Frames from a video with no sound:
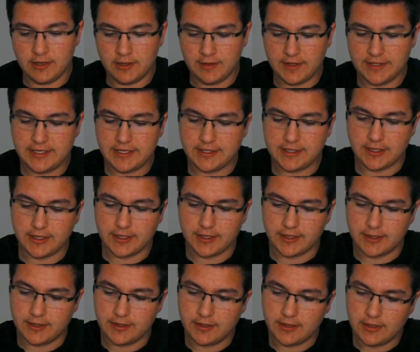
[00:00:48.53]
is
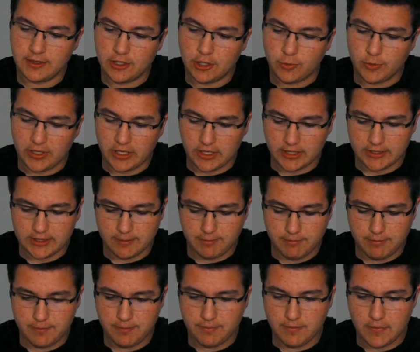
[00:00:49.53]
got us a
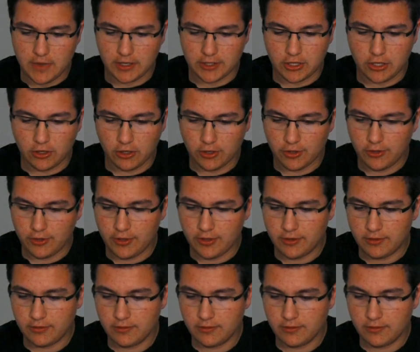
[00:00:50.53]
card,